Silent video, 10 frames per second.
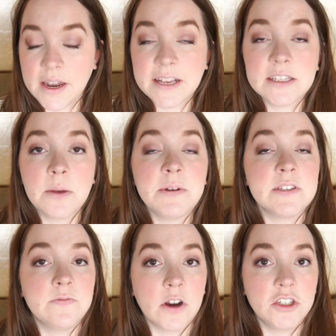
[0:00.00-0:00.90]
Next up
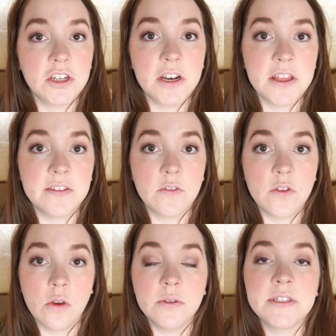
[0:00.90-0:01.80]
is function and ease of
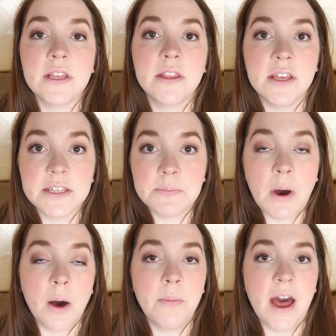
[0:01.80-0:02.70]
use. This
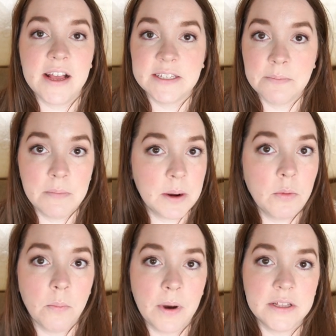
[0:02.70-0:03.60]
pump has
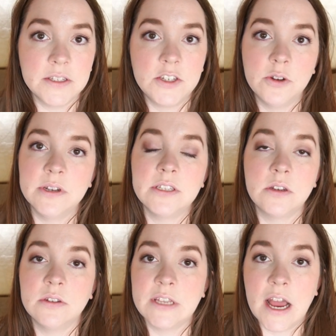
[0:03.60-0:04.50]
minimal buttons to it,
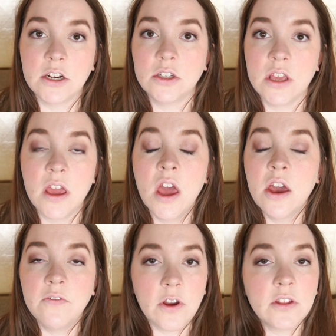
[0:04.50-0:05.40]
so it's actually
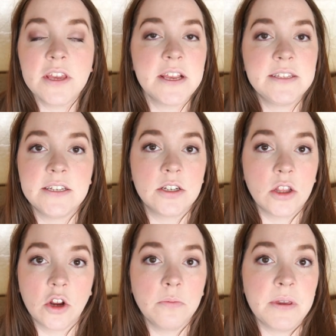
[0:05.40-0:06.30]
fairly easy to
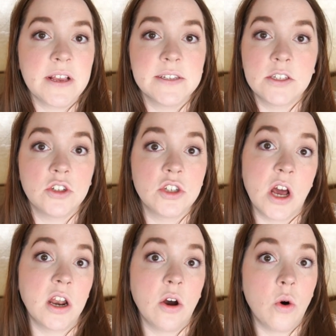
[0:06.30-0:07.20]
learn because there's
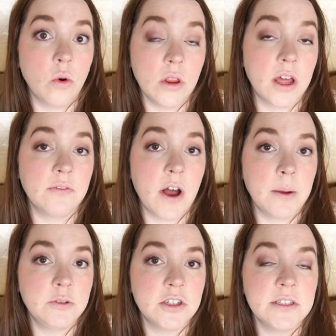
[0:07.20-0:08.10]
not a whole lot of
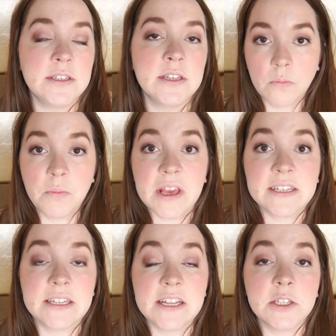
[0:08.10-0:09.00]
options,
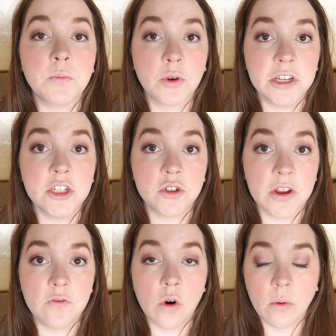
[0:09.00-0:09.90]
because it is pretty
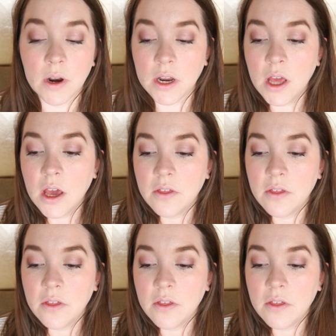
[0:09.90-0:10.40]
straightforward.